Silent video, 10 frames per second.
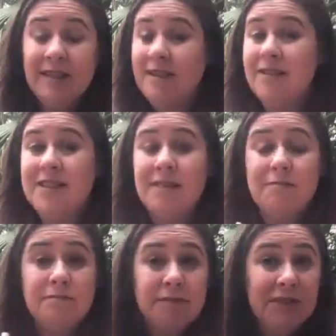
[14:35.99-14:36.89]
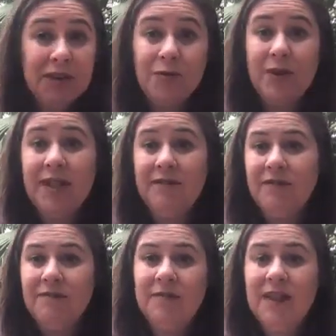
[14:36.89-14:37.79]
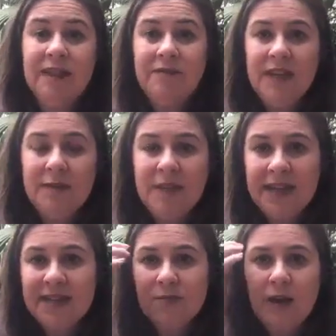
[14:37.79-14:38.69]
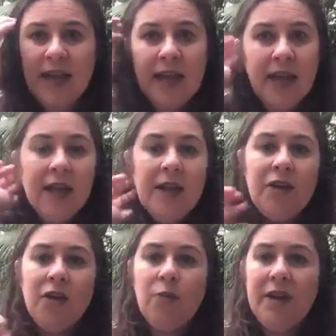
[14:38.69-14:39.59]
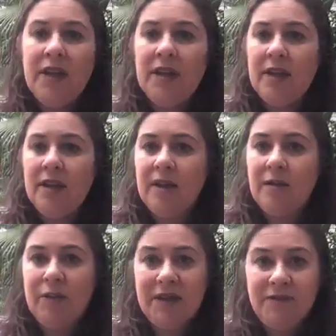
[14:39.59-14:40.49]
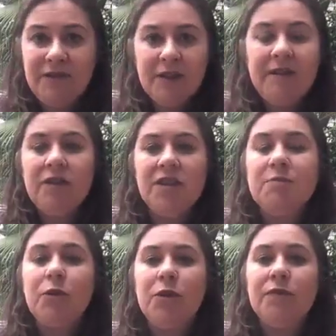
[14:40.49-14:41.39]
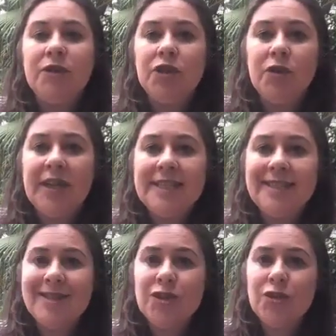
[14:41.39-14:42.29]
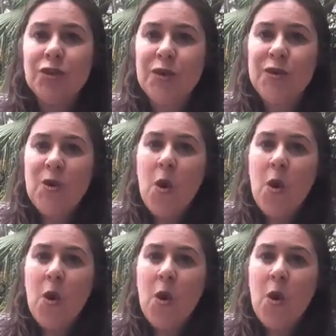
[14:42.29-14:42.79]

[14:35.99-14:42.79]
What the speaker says: There is, we live in a place where we are very, very spoiled for choice. So